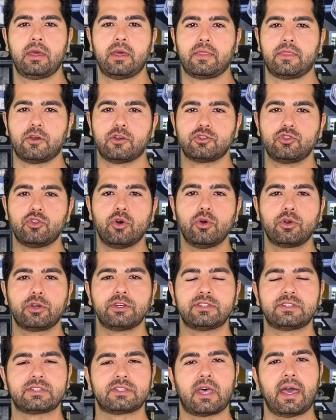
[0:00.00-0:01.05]
There's no
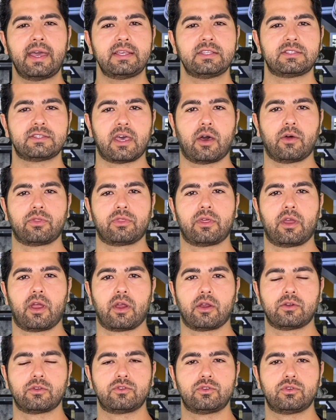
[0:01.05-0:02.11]
good science out
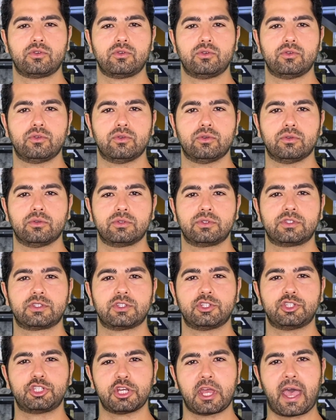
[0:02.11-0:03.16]
there to
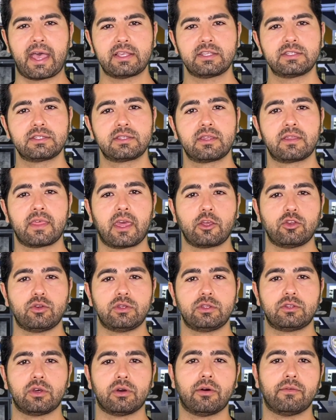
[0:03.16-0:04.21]
suggest that you
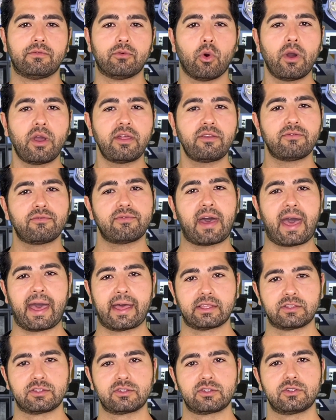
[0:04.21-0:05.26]
need to avoid
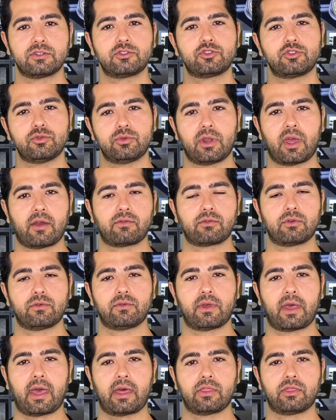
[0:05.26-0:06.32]
fats soon after
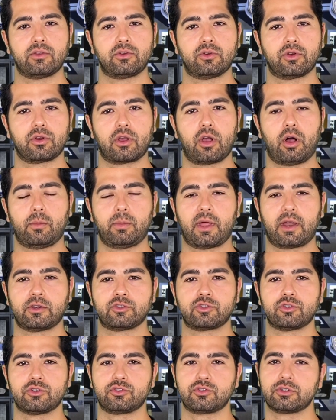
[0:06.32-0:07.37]
you've had your gallbladder
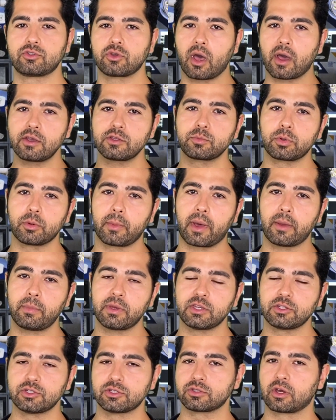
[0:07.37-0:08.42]
surgery. So I always put my
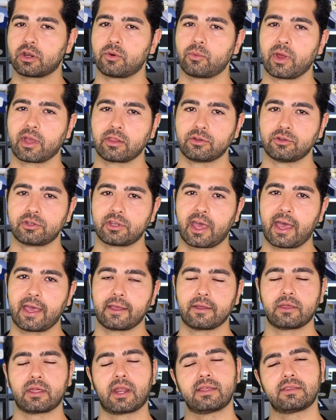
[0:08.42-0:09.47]
patients on a regular
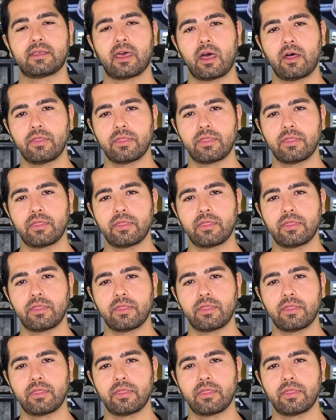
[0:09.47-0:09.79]
diet, and I tell